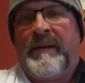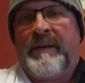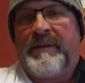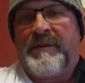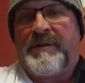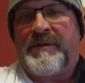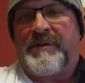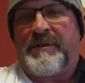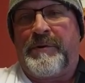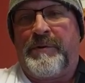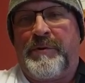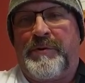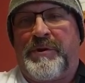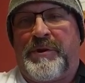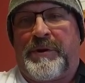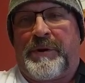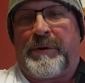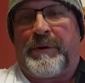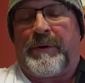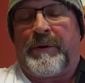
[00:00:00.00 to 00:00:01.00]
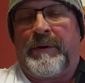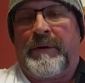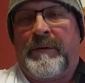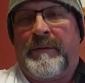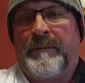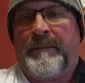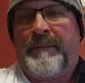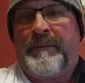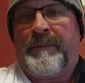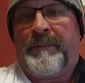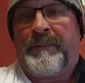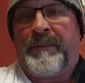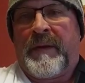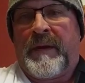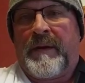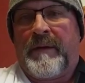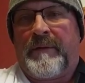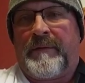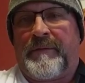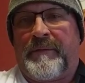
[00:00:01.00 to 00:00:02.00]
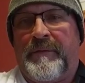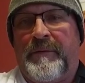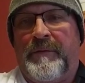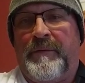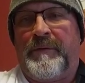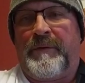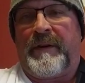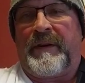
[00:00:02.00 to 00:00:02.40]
suture through